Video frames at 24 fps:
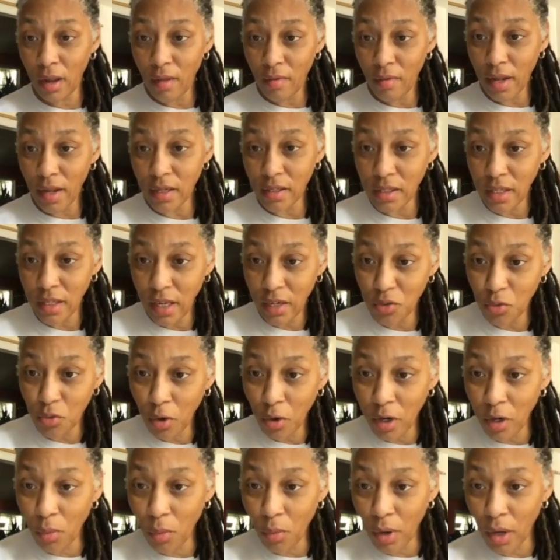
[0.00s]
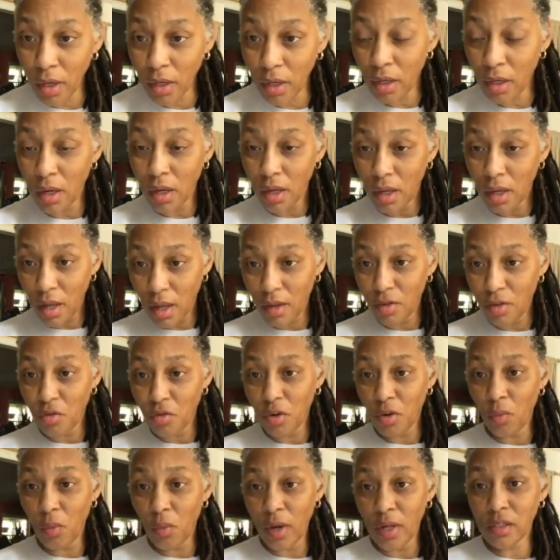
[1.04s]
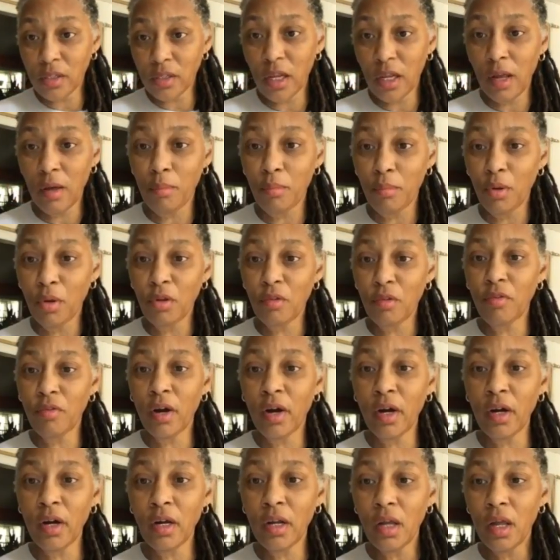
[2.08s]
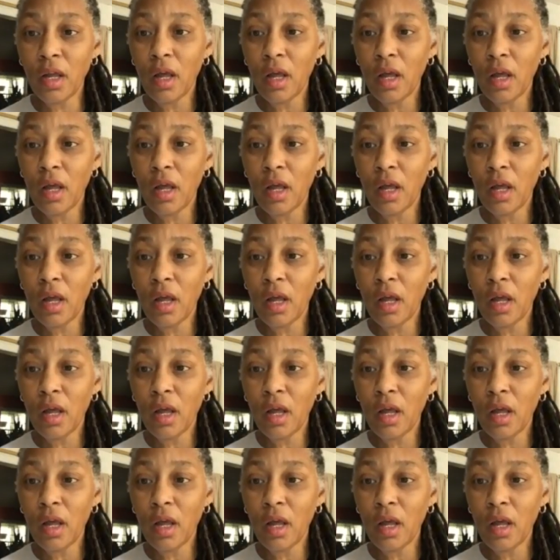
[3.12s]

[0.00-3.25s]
That's at 2100 West Club Boulevard.